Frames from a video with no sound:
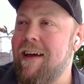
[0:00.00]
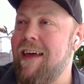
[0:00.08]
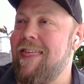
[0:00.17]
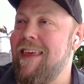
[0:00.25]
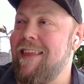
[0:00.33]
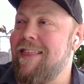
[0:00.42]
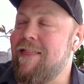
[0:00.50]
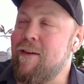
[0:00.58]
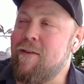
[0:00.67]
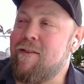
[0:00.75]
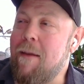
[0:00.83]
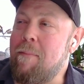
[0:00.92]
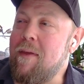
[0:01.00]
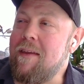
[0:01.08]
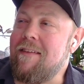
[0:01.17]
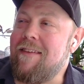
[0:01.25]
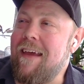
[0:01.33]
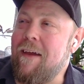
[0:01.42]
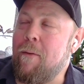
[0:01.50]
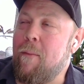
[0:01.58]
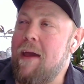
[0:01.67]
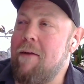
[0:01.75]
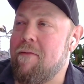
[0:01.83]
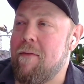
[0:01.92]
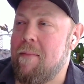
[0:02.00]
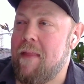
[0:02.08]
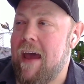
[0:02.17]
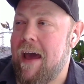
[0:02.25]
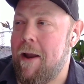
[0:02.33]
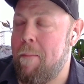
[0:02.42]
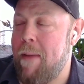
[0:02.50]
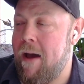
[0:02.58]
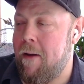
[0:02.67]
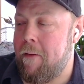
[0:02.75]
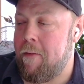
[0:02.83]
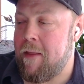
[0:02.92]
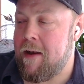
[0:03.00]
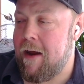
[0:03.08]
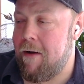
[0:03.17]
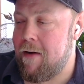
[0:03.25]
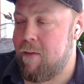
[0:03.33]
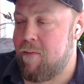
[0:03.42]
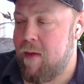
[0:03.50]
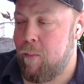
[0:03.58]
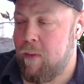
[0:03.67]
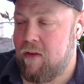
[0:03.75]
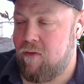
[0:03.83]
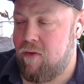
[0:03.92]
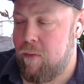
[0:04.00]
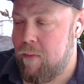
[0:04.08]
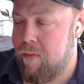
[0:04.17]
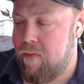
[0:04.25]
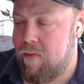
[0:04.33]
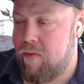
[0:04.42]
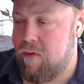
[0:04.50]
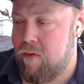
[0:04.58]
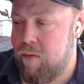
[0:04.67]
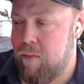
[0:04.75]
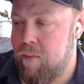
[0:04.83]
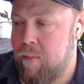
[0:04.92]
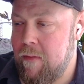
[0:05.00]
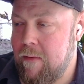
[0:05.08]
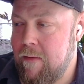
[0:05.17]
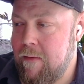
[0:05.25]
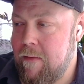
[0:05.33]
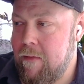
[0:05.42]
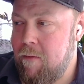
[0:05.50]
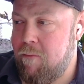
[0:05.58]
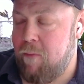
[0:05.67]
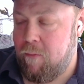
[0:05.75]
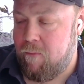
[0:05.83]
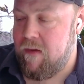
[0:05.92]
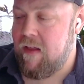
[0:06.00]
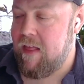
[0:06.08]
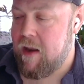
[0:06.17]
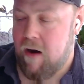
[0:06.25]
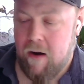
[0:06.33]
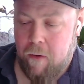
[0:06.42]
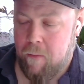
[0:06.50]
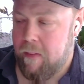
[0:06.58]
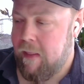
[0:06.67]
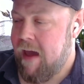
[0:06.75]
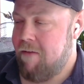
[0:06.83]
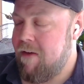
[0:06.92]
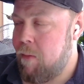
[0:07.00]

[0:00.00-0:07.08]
I think that there's something to take away from that about the narrative that we choose to fulfill in our own life.